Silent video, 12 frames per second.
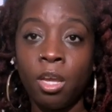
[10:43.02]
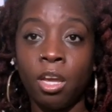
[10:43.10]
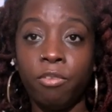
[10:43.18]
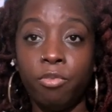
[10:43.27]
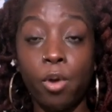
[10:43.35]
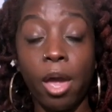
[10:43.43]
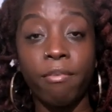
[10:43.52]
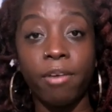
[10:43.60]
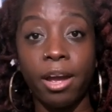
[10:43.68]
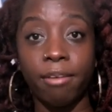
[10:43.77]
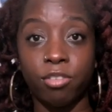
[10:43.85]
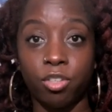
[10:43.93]
If you ever
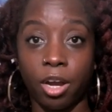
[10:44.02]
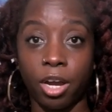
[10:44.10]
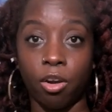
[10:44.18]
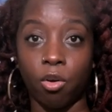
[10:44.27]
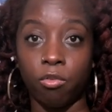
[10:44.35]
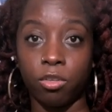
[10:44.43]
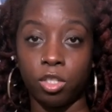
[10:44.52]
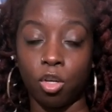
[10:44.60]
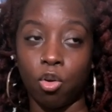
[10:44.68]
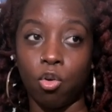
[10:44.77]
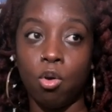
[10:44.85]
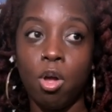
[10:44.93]
have tried
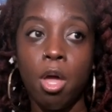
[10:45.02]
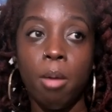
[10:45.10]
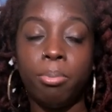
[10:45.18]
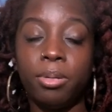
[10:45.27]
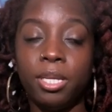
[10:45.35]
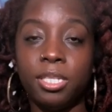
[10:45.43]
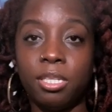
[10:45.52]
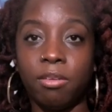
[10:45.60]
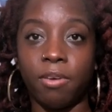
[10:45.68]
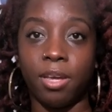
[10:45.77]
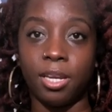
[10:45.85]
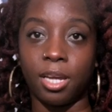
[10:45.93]
oVertone, please leave
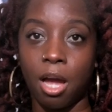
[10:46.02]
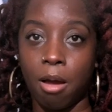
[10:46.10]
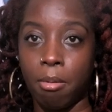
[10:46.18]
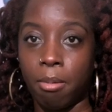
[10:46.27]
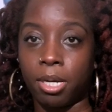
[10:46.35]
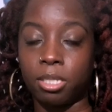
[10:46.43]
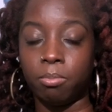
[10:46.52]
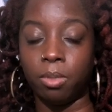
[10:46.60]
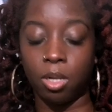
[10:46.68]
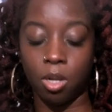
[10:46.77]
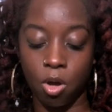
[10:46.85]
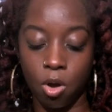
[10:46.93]
it in the comment box
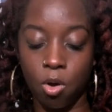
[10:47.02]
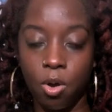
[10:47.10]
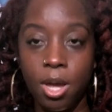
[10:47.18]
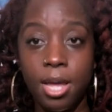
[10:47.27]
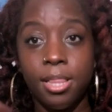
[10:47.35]
below.